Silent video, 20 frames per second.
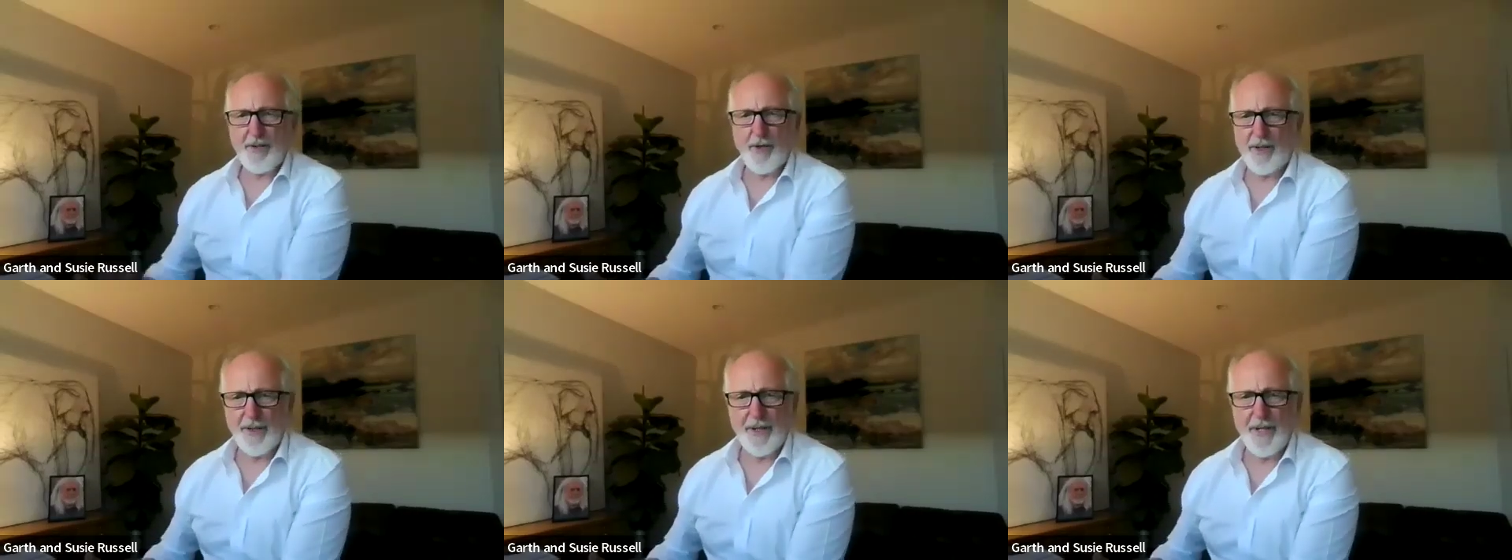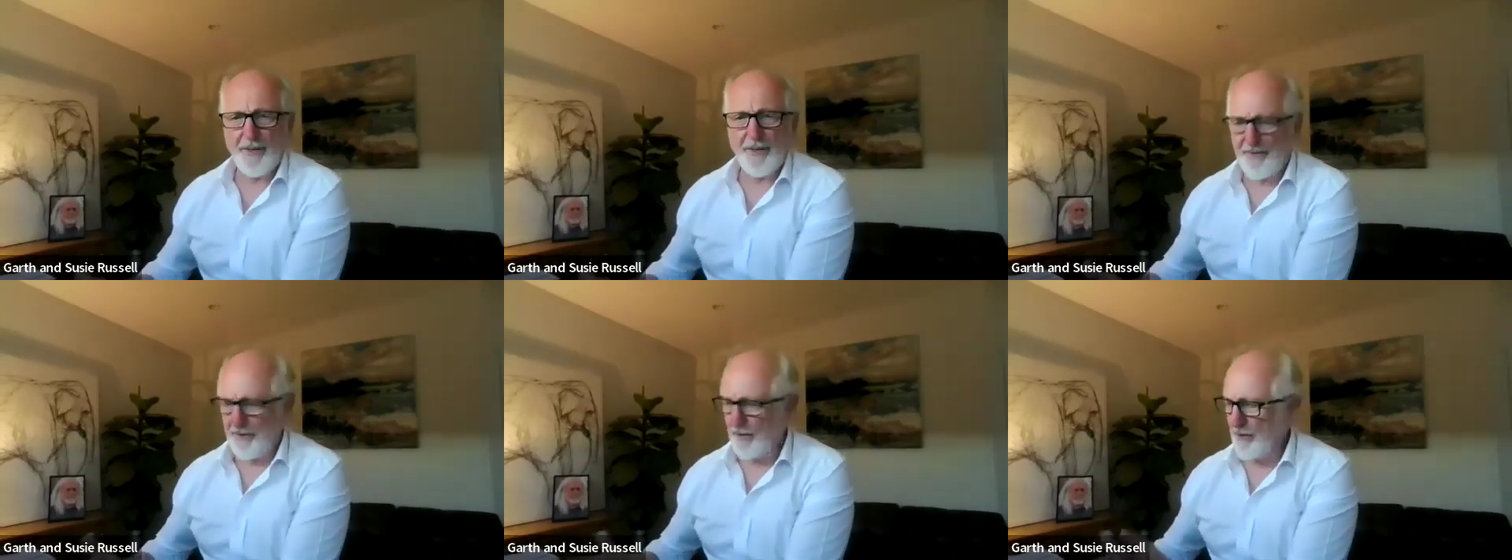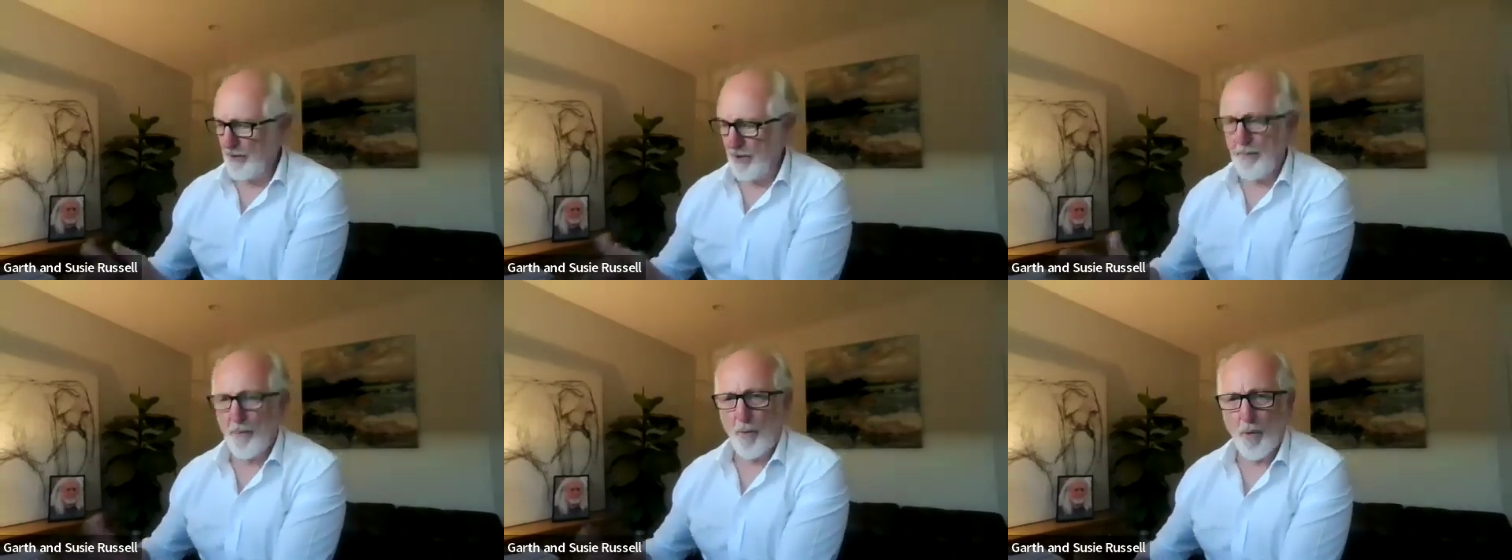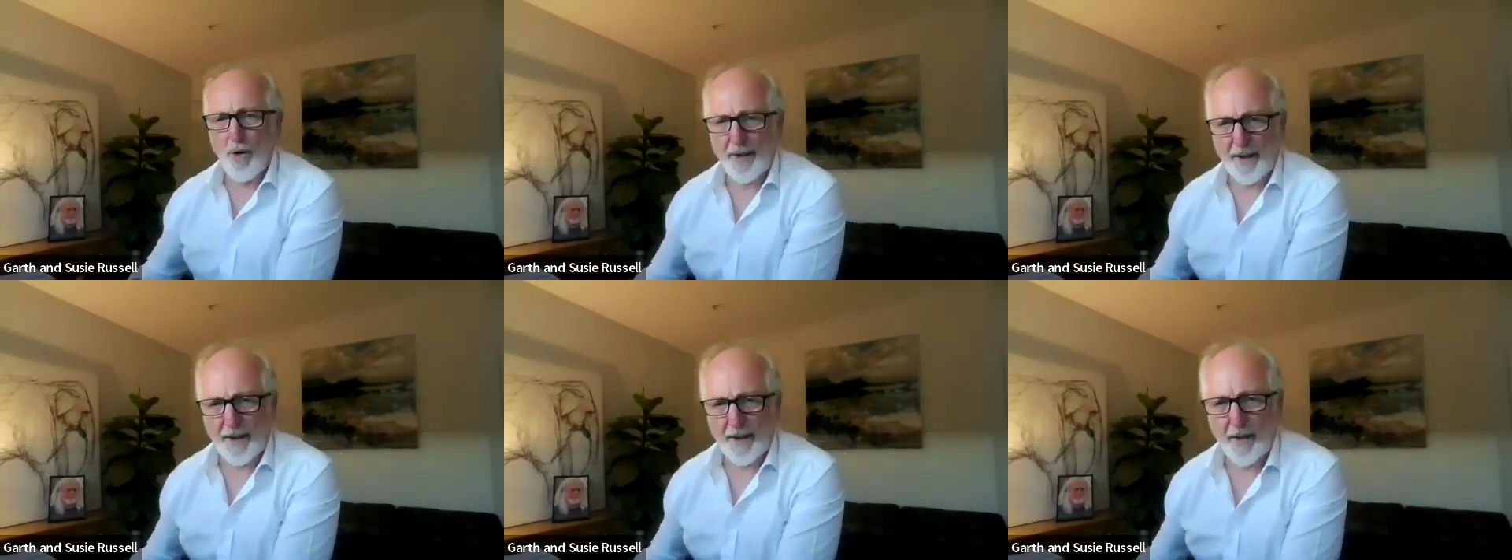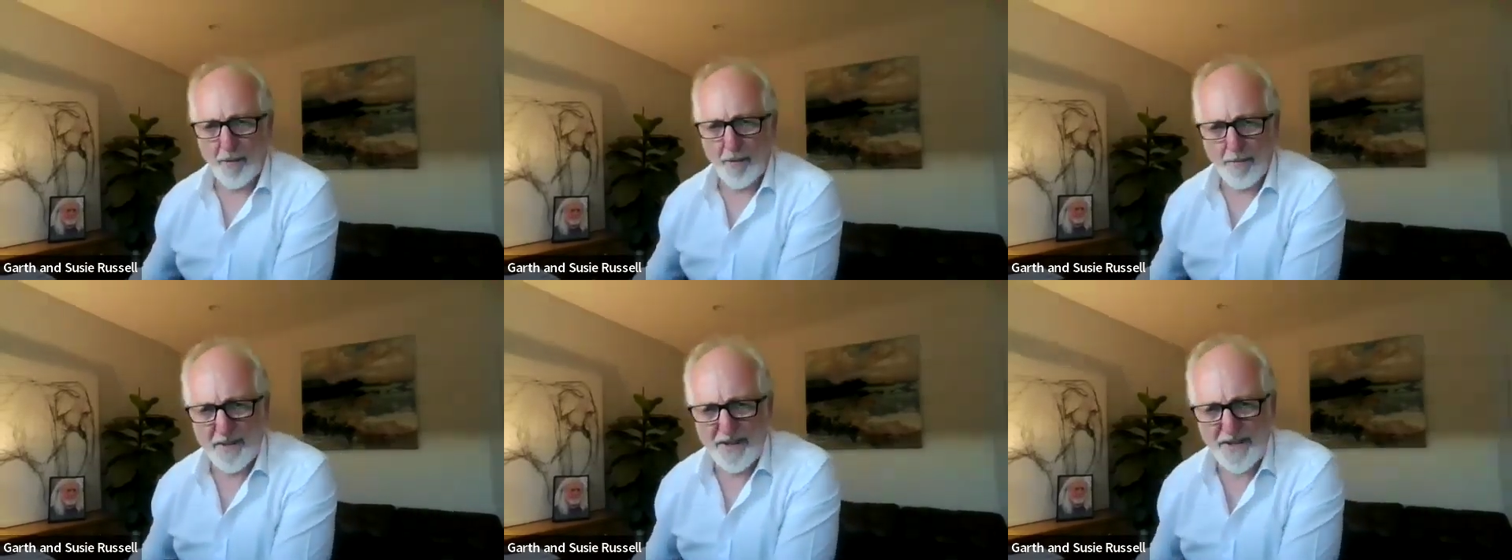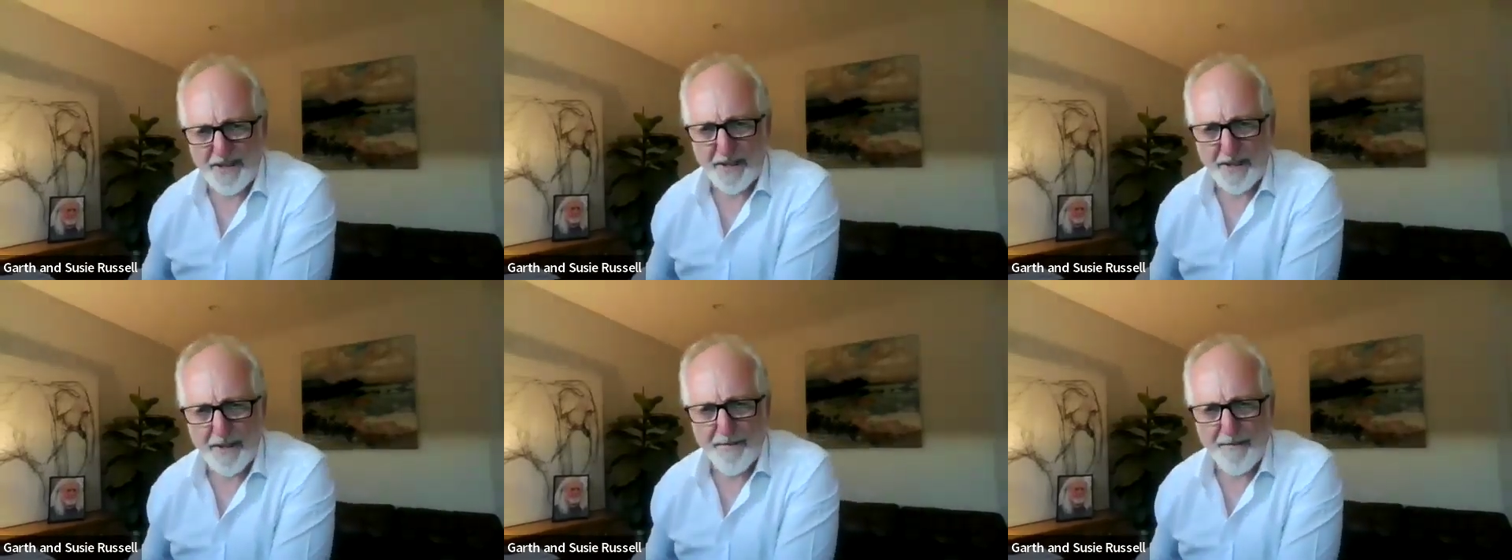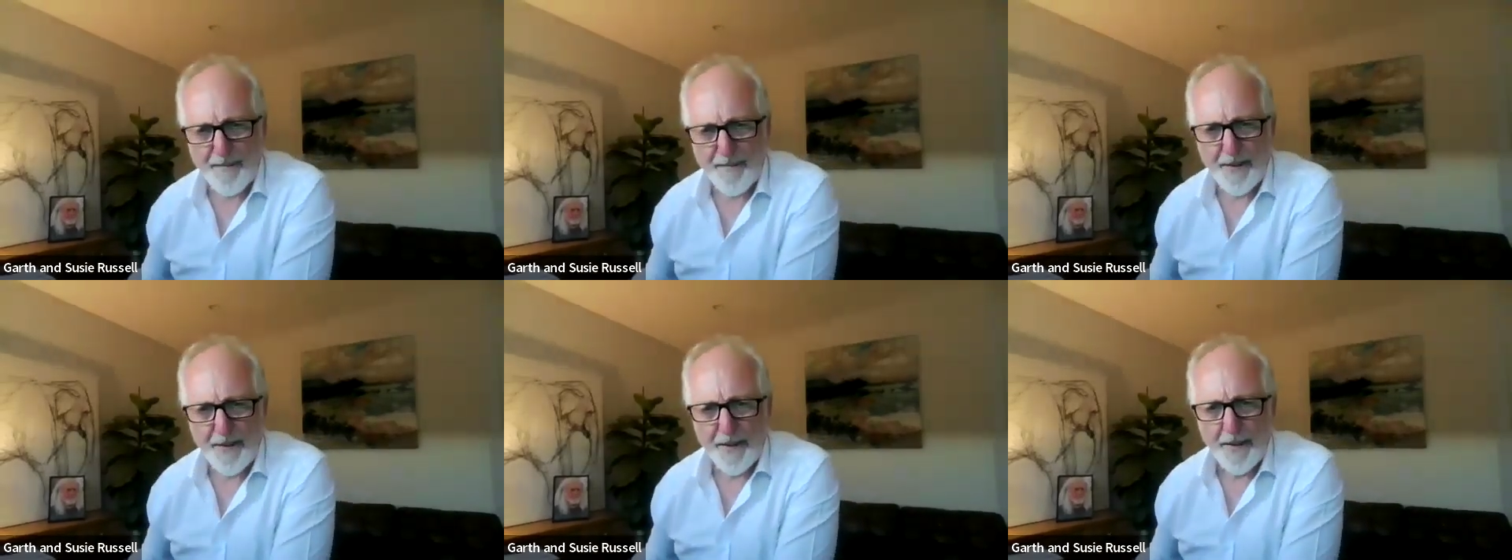3 o'clock in the afternoon. I'm working. I'm
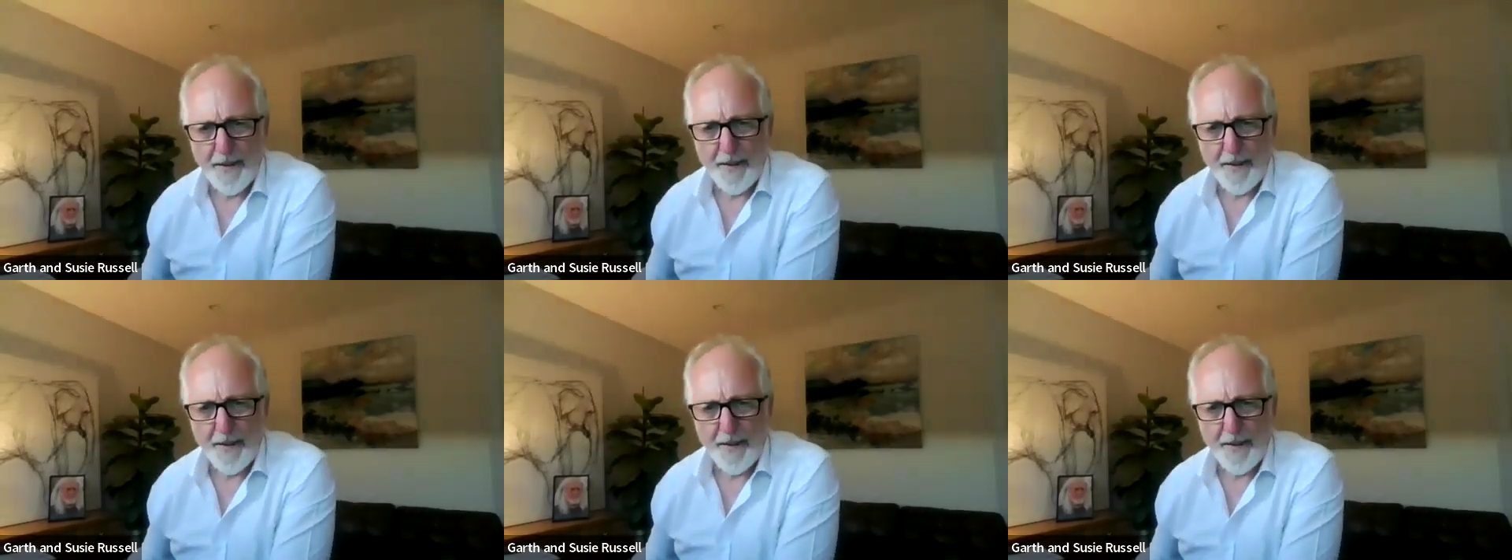busy."